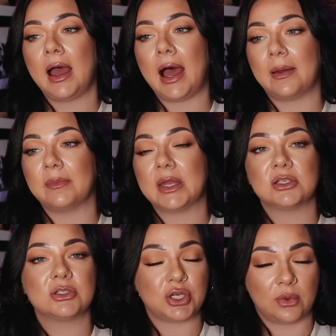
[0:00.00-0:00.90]

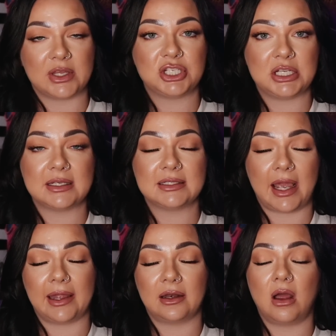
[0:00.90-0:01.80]
it showed that she had
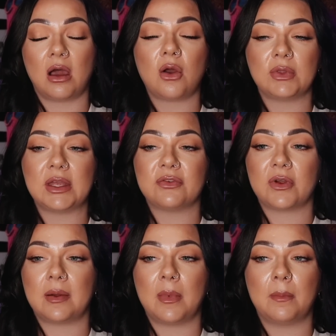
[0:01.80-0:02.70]
died not only
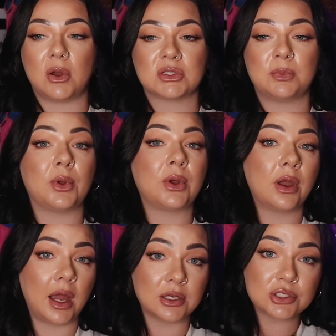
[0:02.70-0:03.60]
from multiple
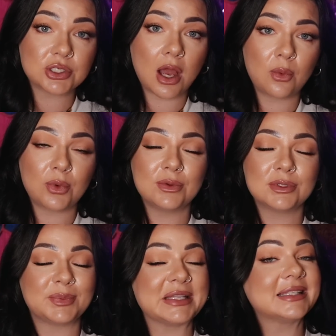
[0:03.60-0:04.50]
gunshot
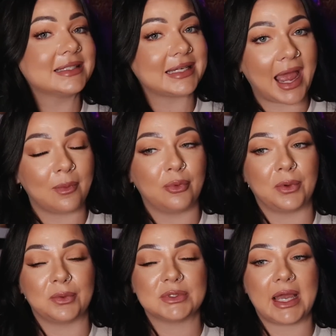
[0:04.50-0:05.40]
wounds, but stab
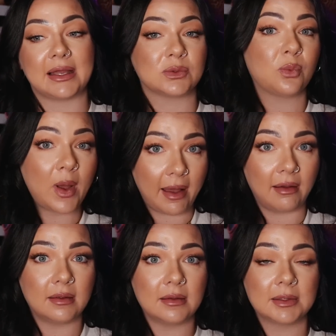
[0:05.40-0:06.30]
wounds as
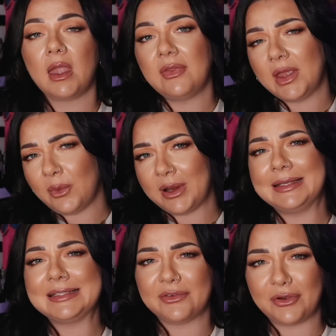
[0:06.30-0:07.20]
well. And they were
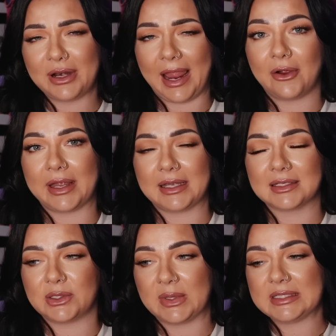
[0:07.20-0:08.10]
in different
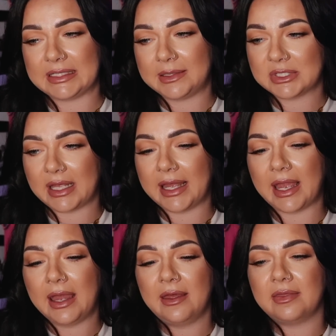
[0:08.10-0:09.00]
areas. So it seemed like
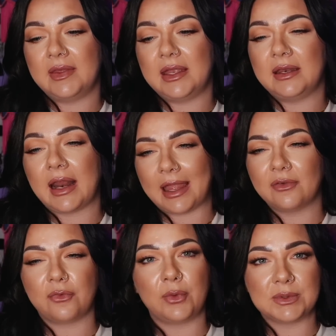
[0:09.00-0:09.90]
the
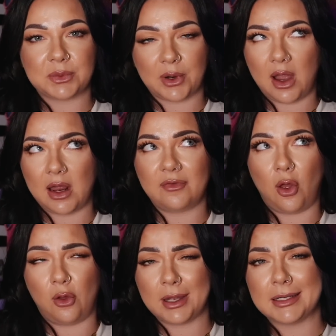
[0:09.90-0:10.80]
knife wounds were kind of
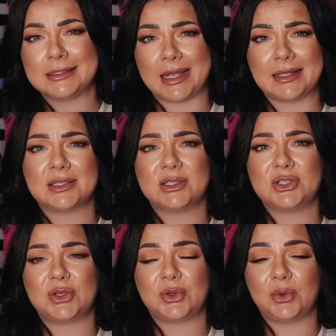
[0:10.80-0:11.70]
all condensed
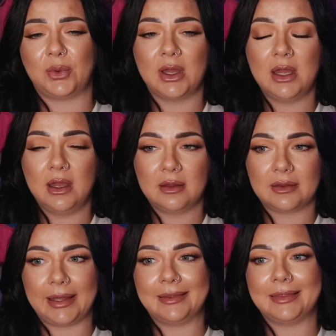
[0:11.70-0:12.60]
to
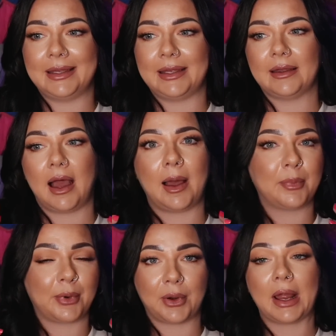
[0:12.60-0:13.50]
like the
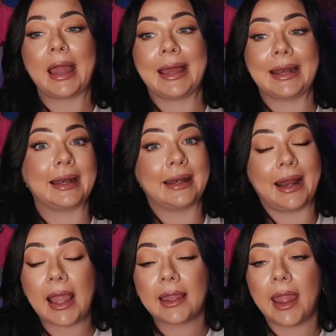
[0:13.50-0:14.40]
upper head and
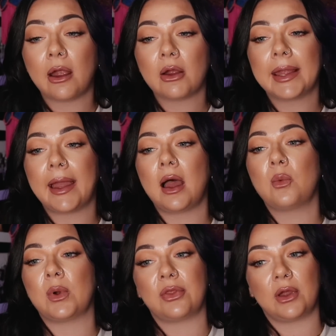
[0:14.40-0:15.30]
neck area
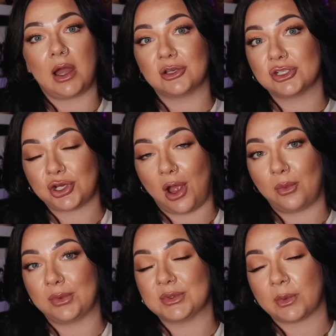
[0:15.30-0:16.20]
where the
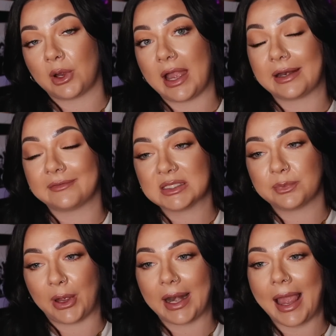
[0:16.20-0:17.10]
gunshot wounds were kind of
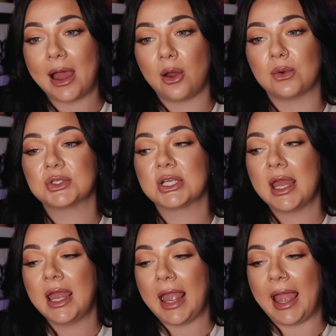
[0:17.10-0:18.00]
spread out.
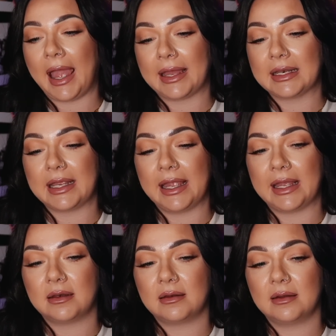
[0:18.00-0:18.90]
And
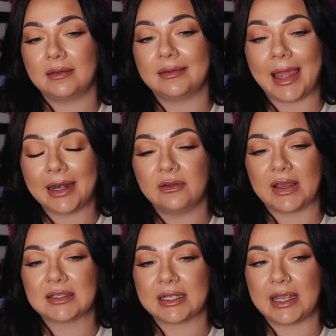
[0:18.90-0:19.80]
it led
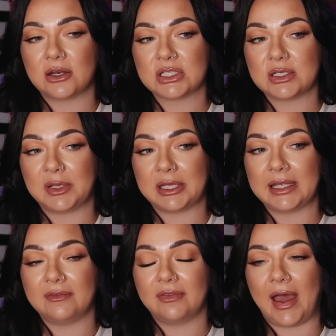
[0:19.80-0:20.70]
investigators to
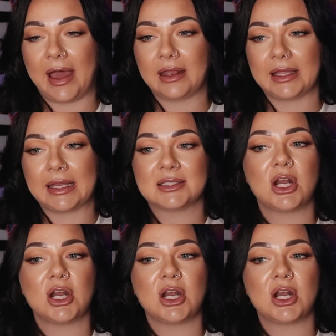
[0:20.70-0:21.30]
believe that like it's